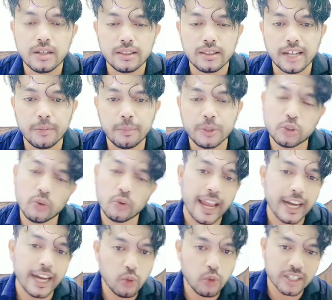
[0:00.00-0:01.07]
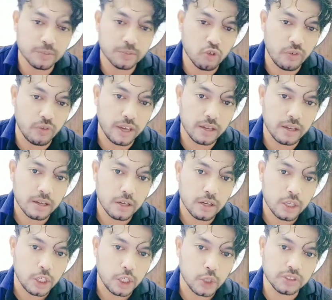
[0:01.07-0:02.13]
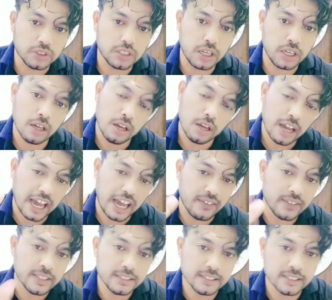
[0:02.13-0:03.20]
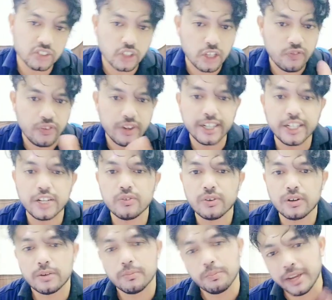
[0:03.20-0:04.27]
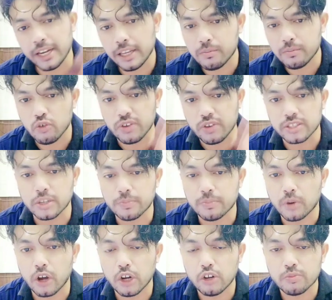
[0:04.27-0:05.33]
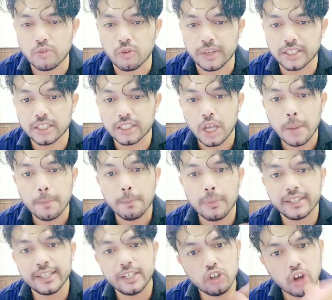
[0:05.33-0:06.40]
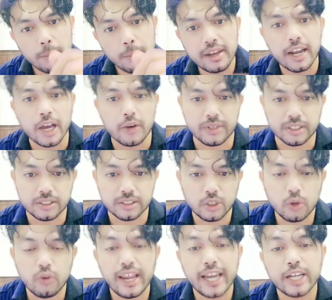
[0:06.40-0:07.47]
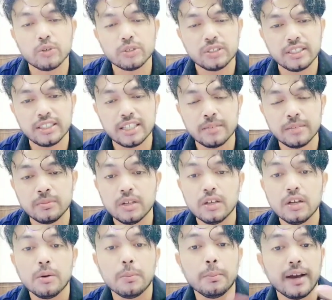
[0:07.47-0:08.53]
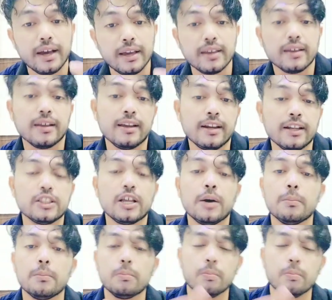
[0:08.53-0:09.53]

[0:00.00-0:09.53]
That means you like to watch movie, you see Avengers, Infinity War, many movies of Hollywood movies, but in dubbing language. You like to see them by hearing the